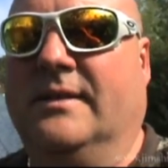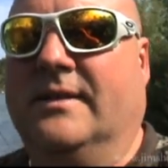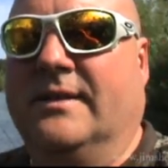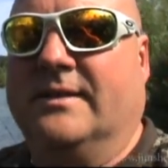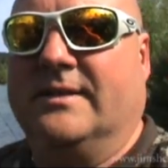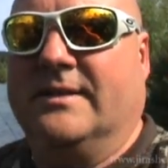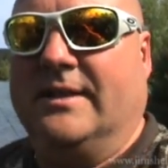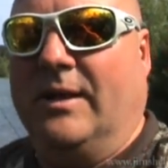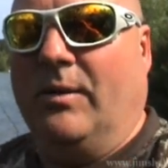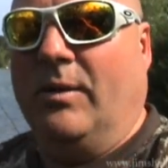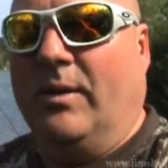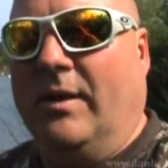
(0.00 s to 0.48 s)

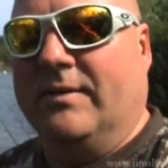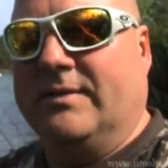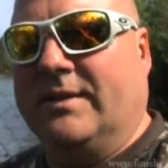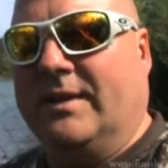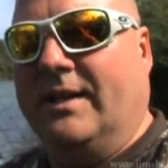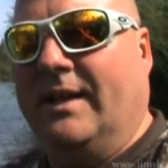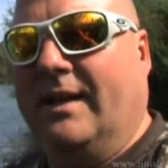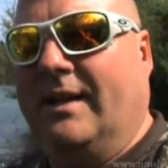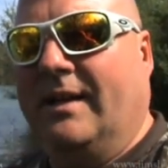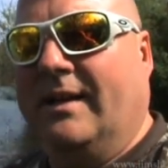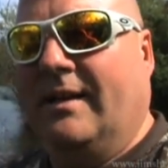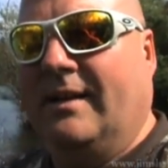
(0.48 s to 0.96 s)
So
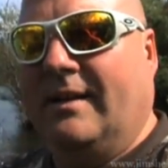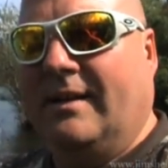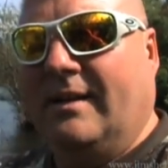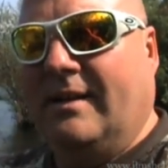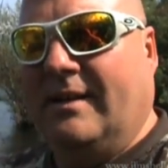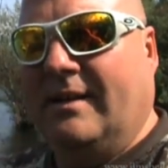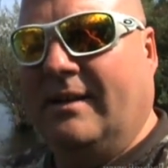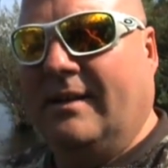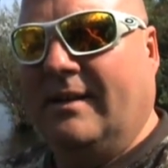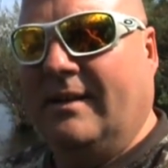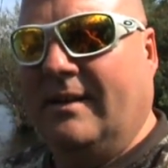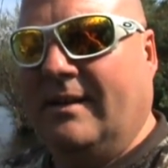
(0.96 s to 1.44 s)
after the
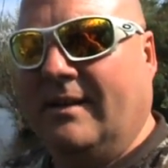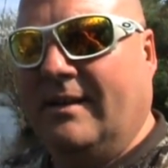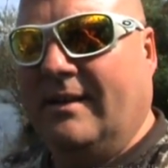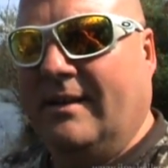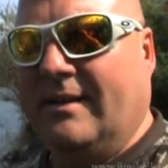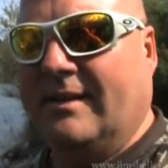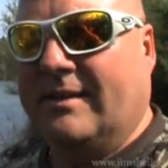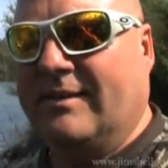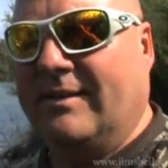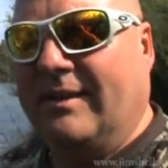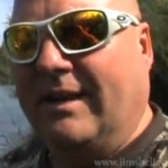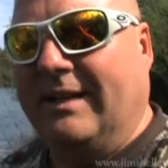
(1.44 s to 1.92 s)

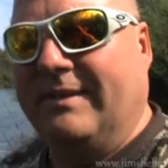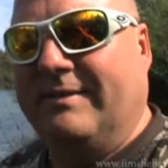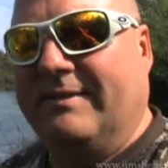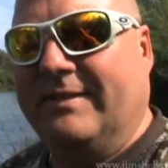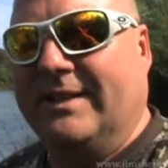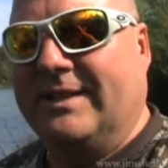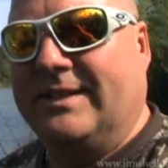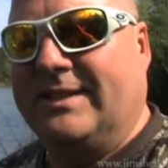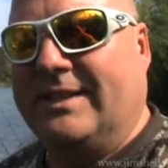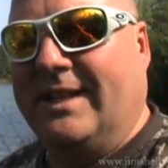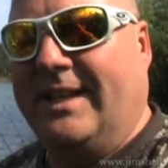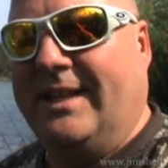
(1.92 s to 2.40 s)

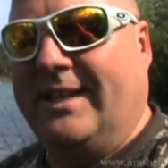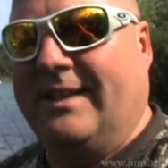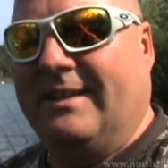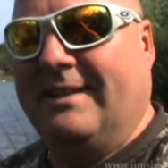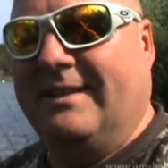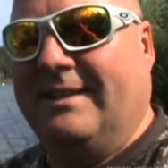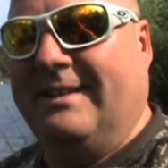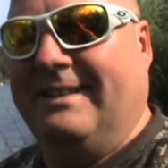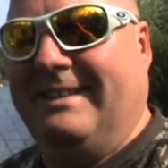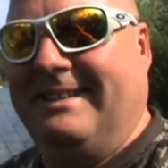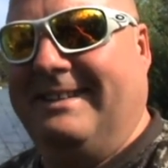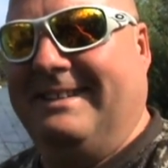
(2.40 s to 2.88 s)
crayfish hit,
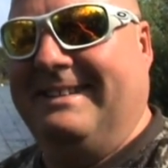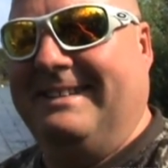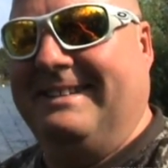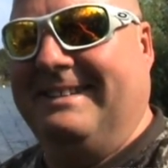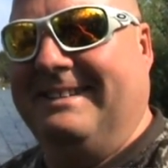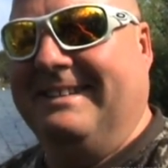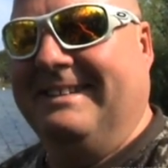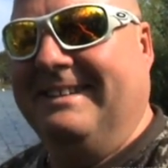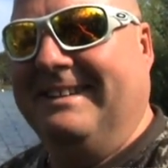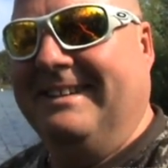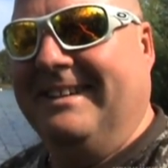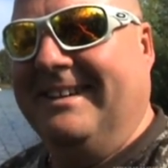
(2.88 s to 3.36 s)

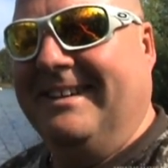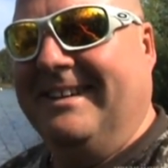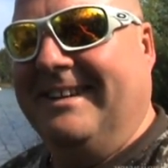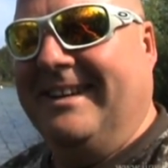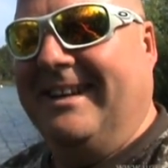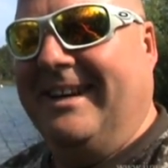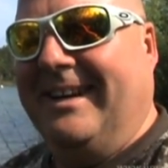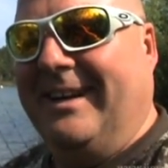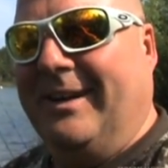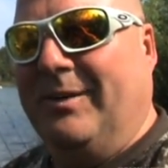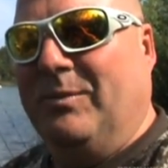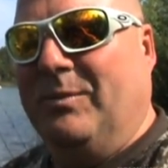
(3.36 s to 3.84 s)

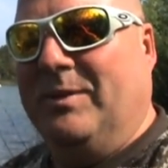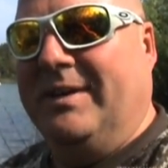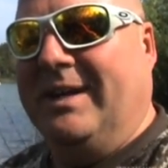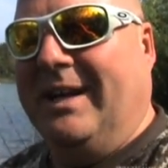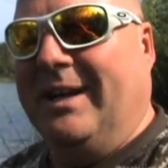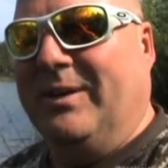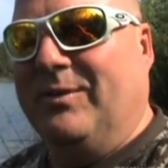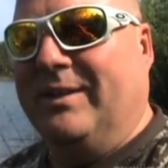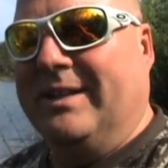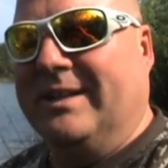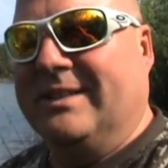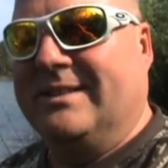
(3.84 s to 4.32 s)
with
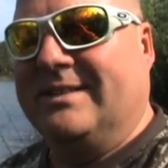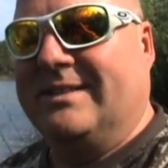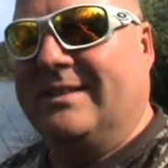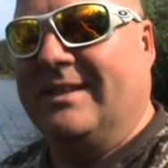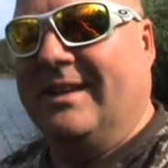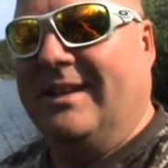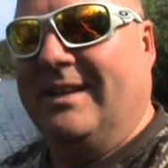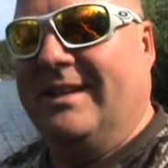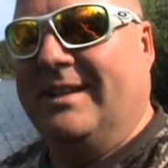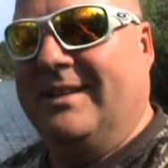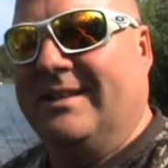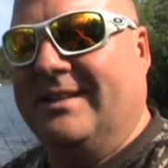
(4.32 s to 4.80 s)
no rigs,
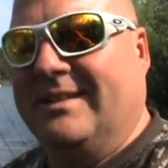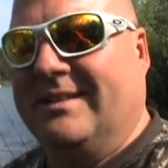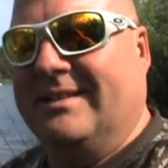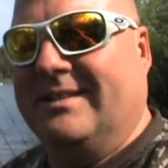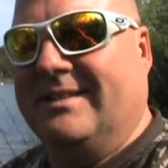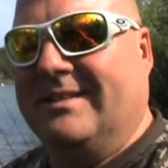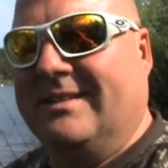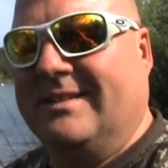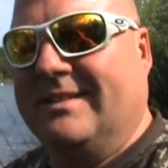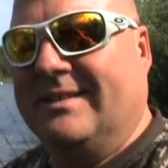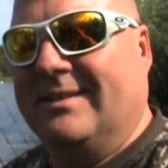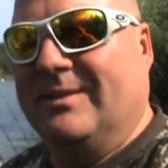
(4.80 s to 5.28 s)
or
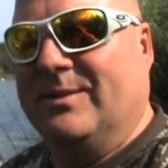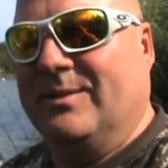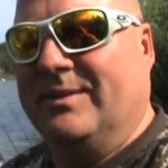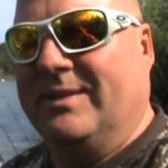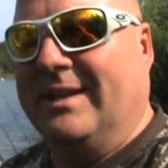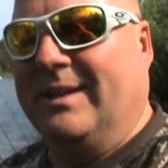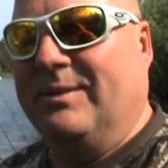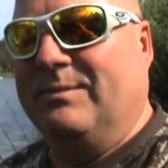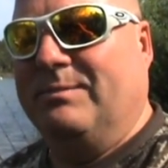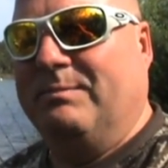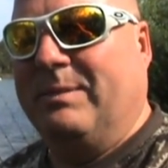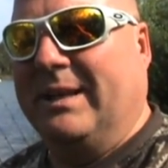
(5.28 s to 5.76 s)

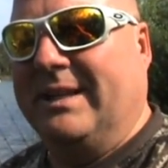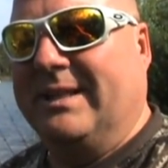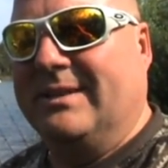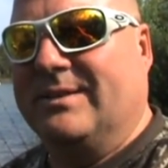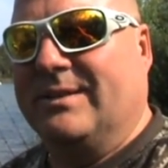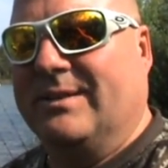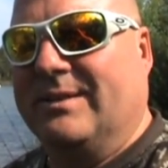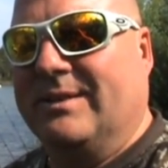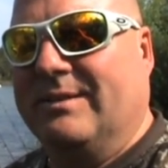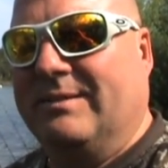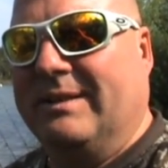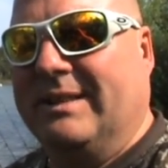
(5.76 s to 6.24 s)
no
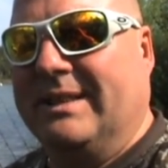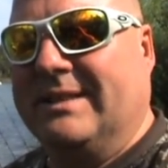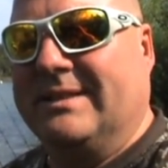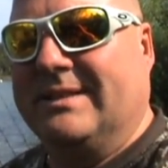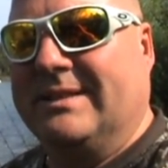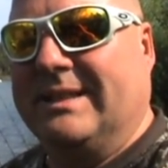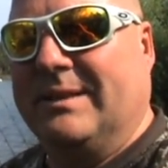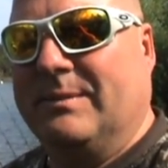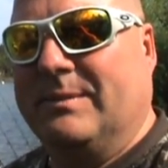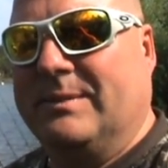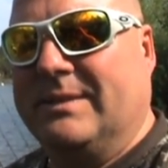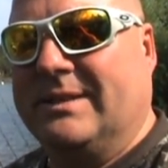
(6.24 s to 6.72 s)
baits on the
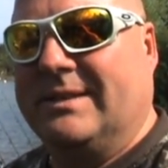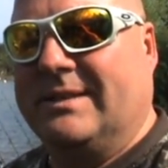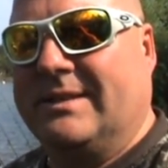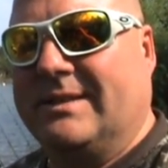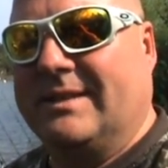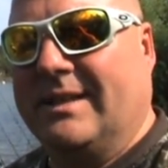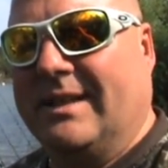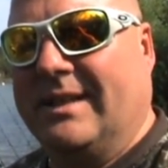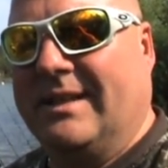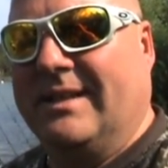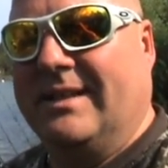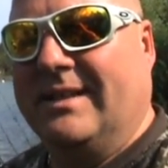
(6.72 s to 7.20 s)
rigs, it
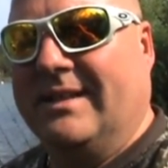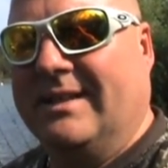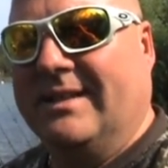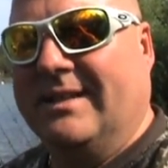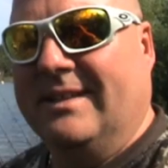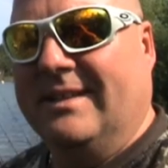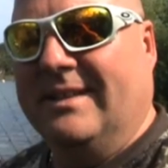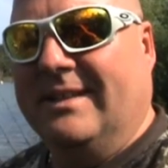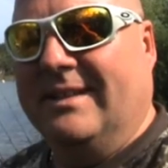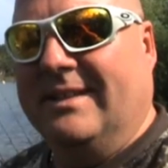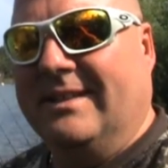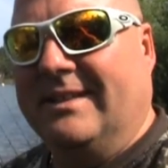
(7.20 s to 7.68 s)
was
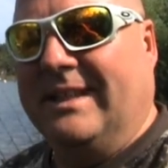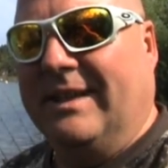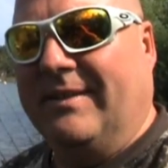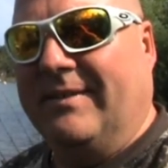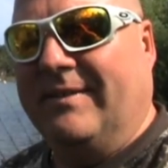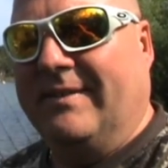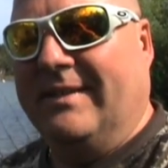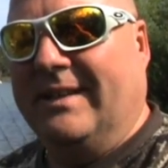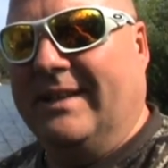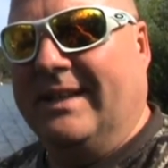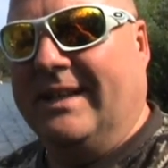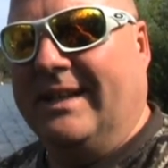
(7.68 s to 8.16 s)

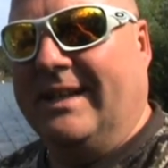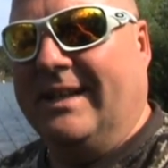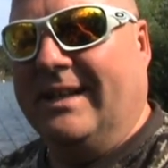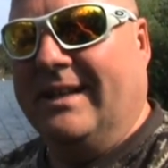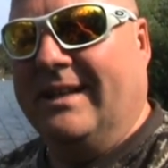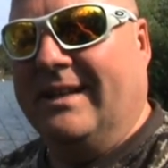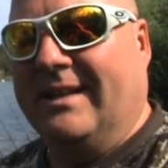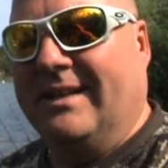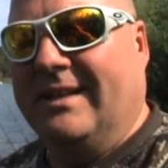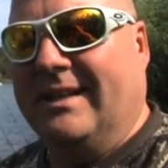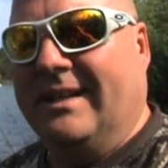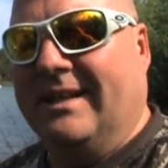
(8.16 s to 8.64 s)
definitely
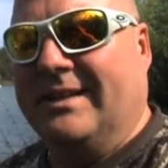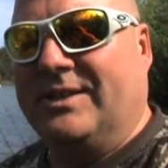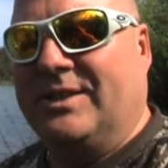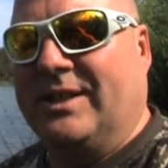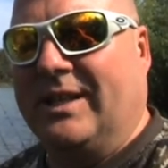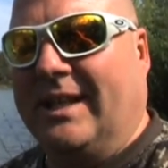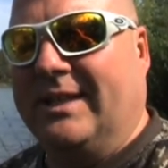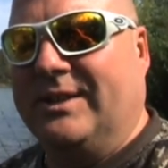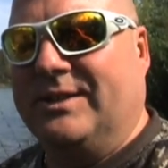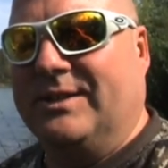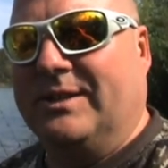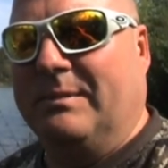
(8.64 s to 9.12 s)
a
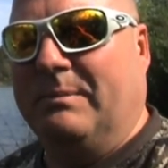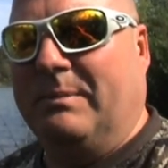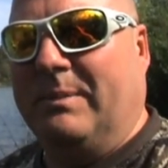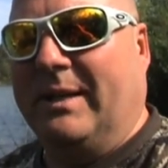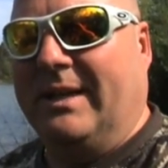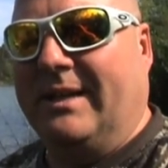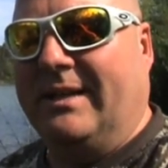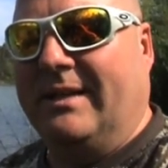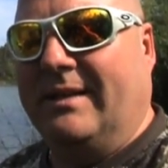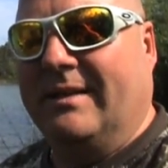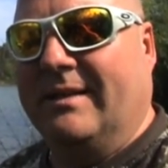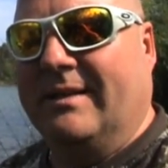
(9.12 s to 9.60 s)
change of
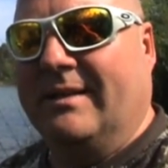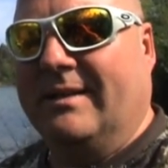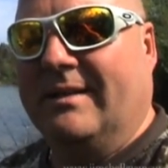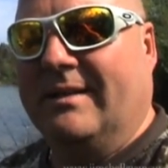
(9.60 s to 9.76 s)
bait.